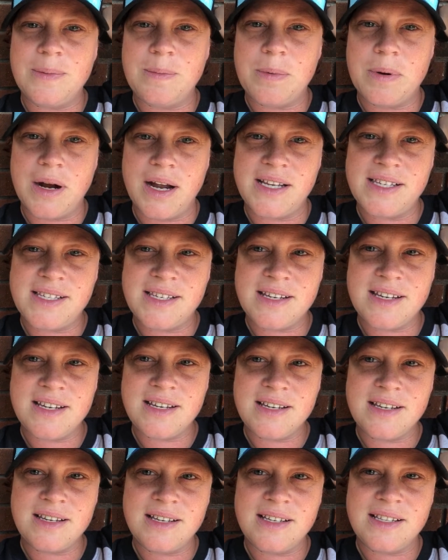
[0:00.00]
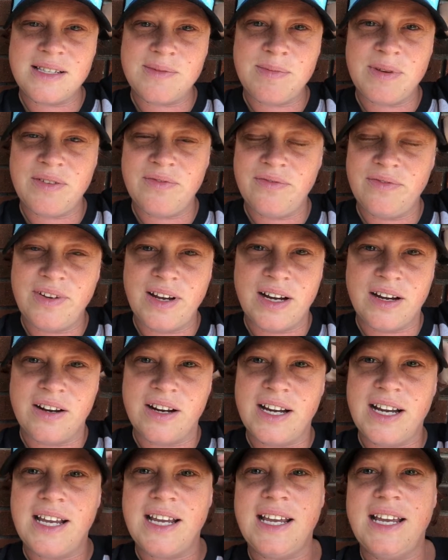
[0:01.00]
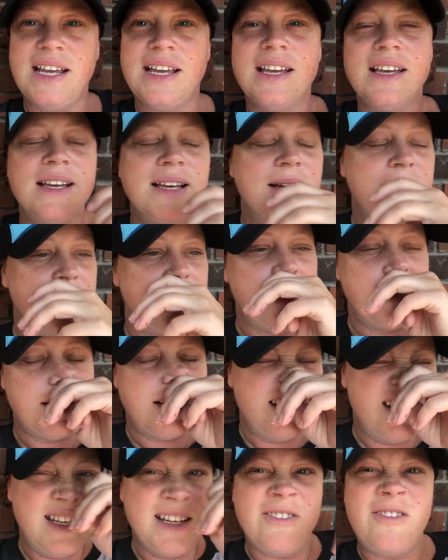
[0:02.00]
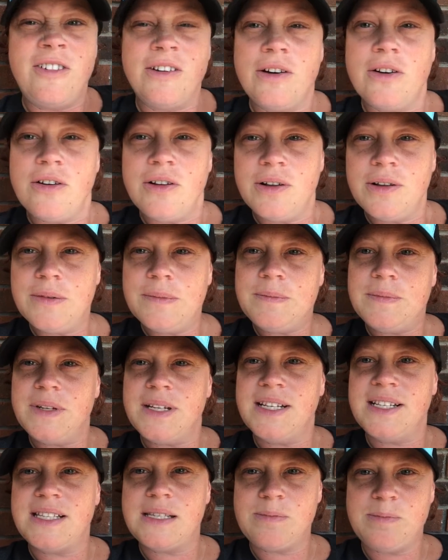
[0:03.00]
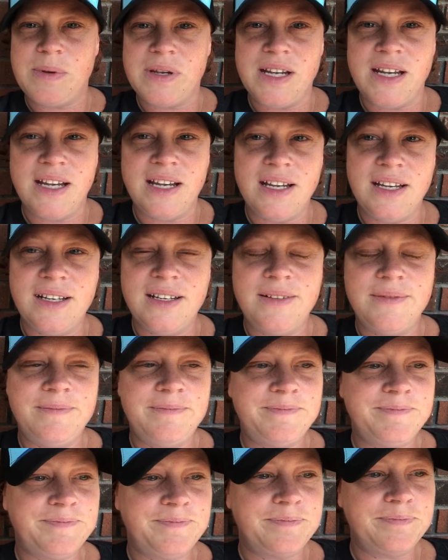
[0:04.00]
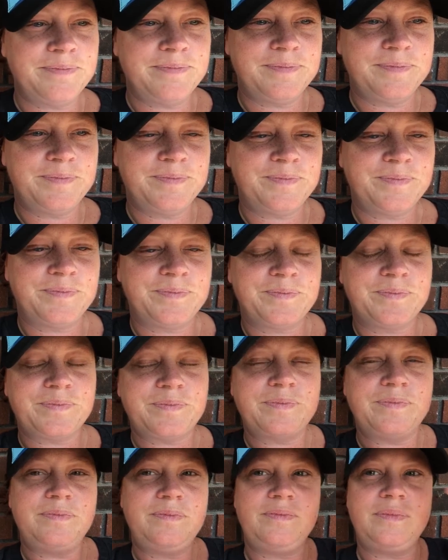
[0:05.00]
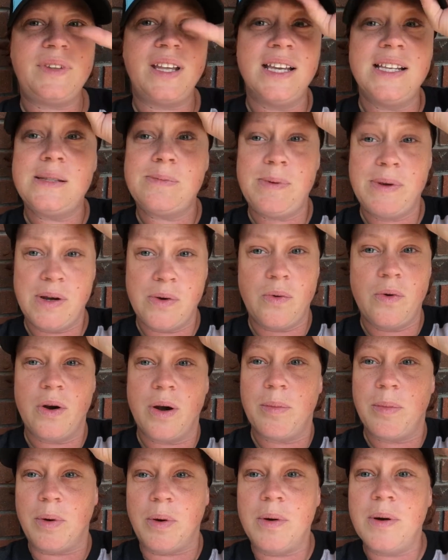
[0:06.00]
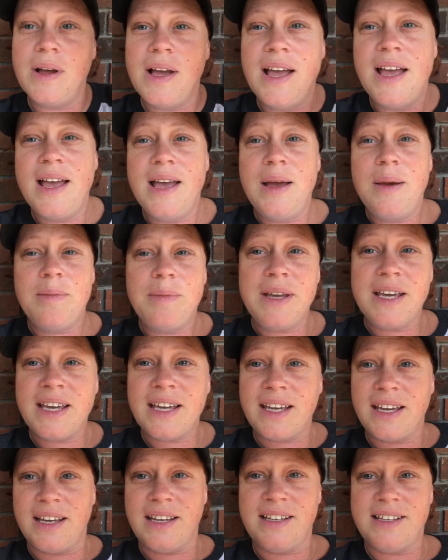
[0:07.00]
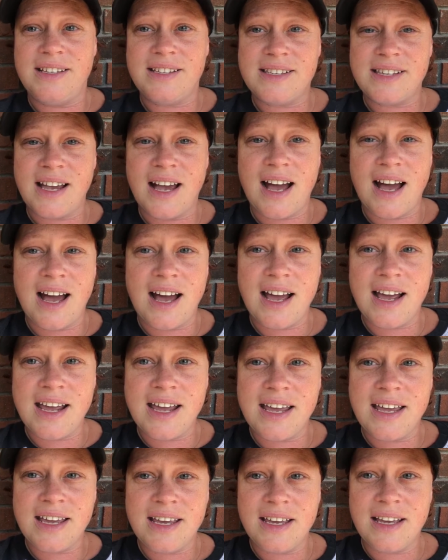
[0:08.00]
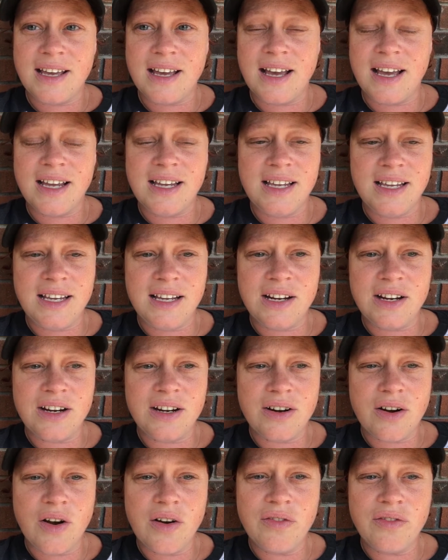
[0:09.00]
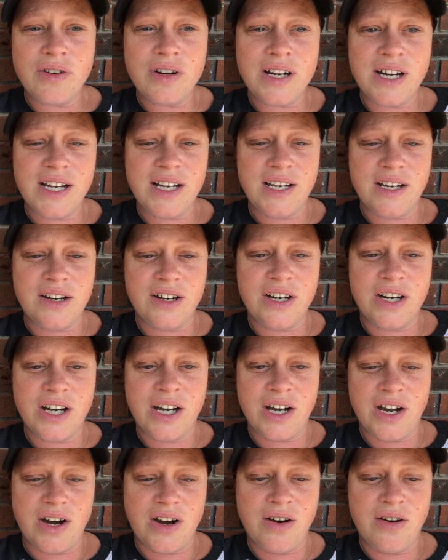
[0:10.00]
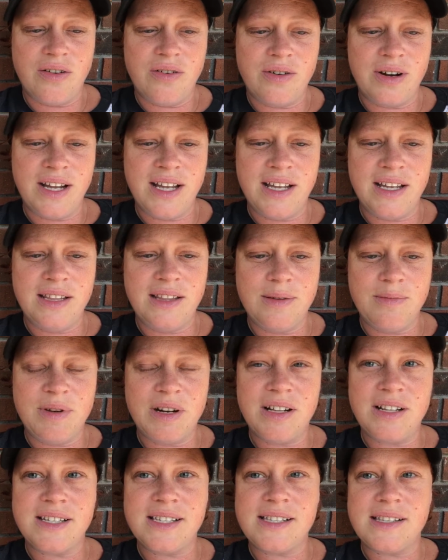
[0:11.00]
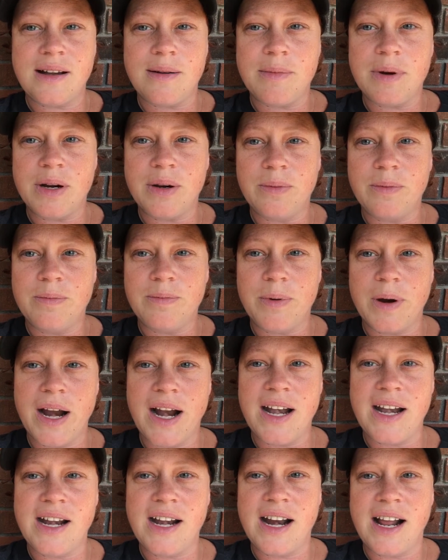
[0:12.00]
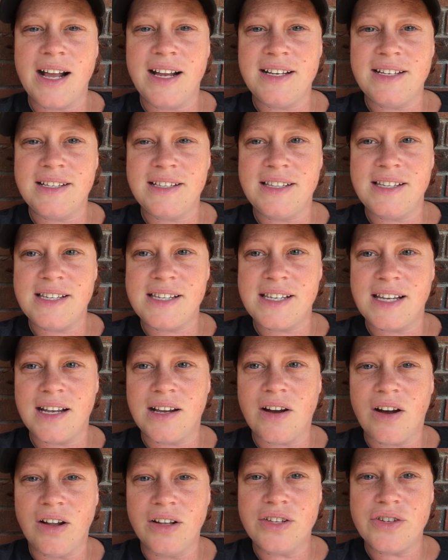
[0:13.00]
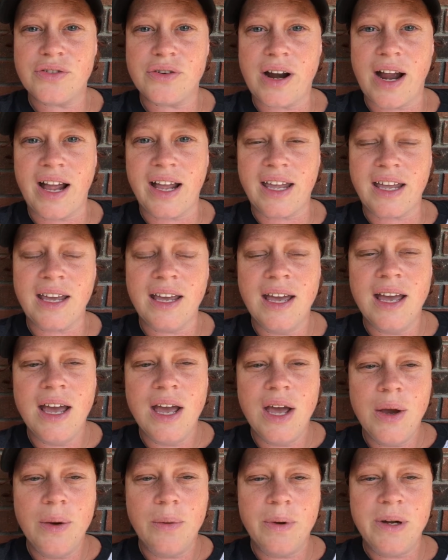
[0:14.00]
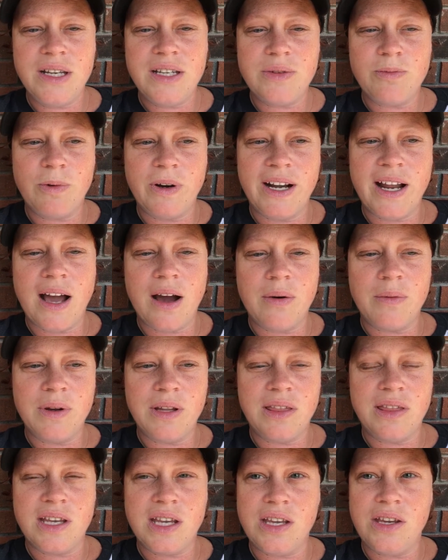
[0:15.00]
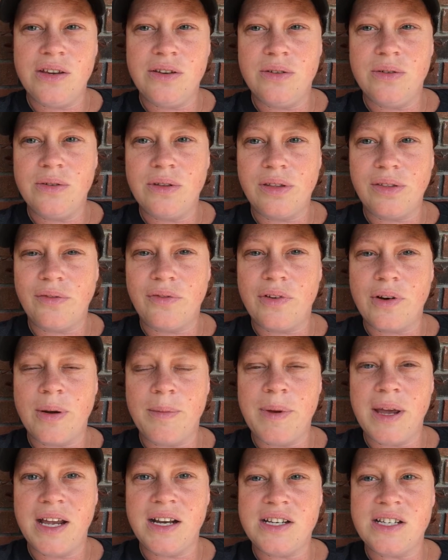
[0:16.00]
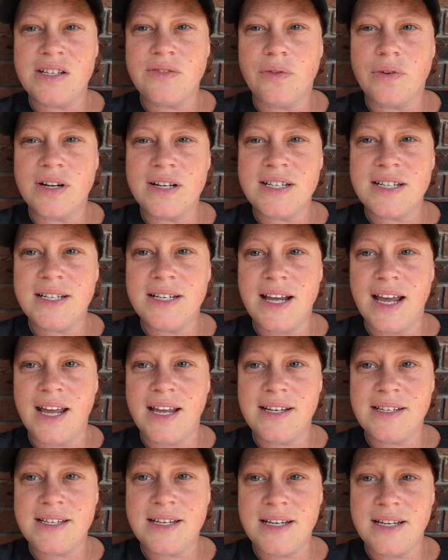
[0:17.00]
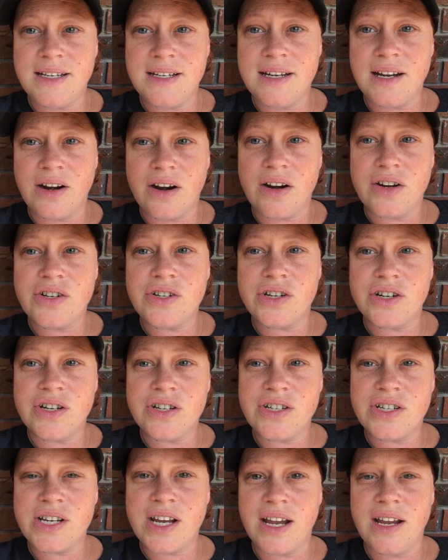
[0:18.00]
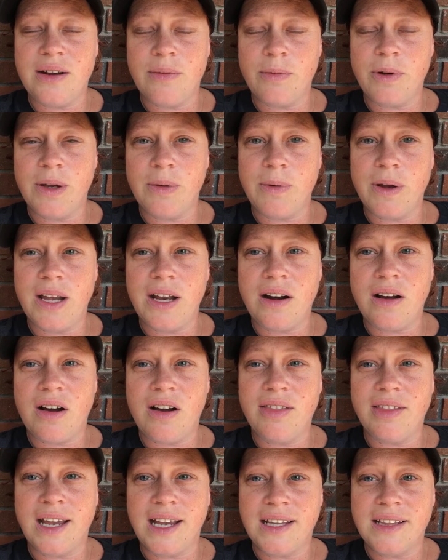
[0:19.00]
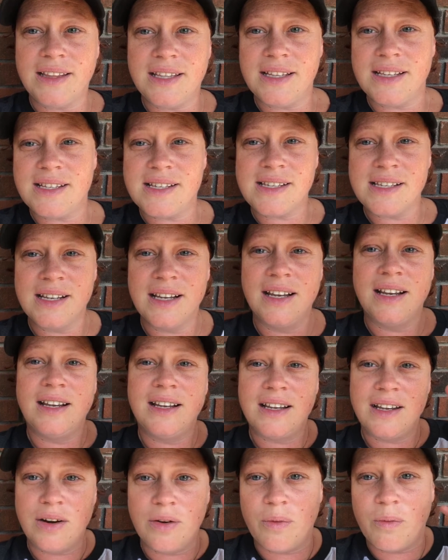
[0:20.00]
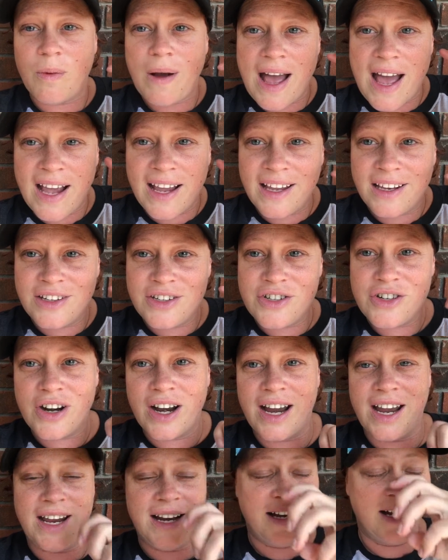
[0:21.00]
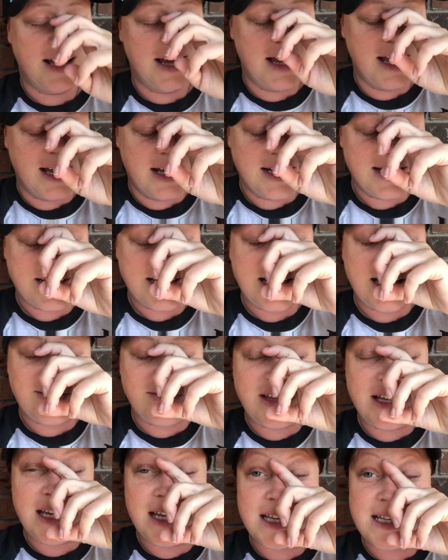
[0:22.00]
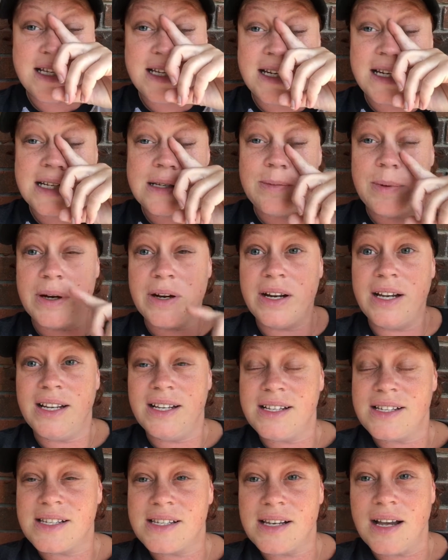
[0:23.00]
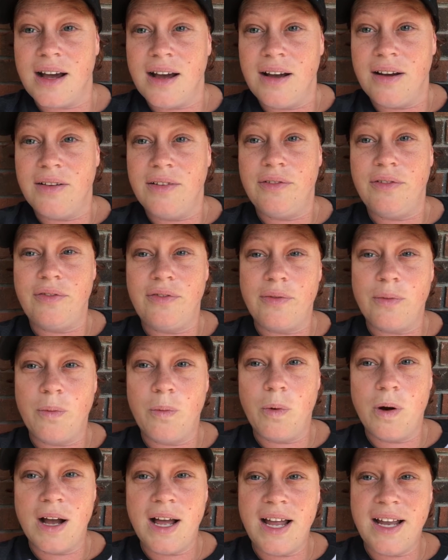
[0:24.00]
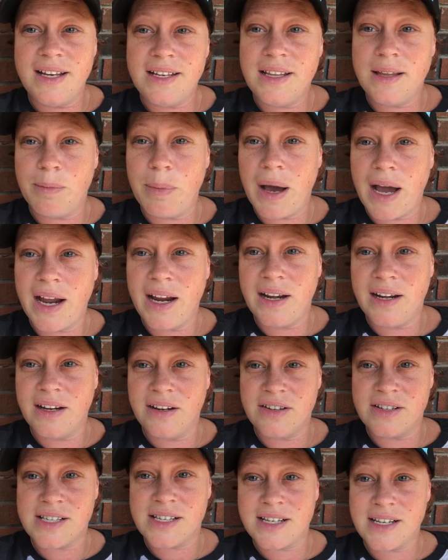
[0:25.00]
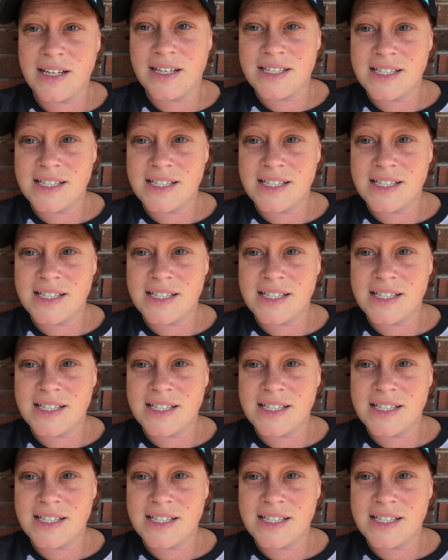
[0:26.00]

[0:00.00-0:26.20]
depressing. It's been very difficult. It's been horrible because over a year ago in the middle of summer, Brandon and I did this thing called Trek. We went out with the youth from ages 14 to 18 in our church, and we went on like this, wagon train to give the kids an experience of what the pioneers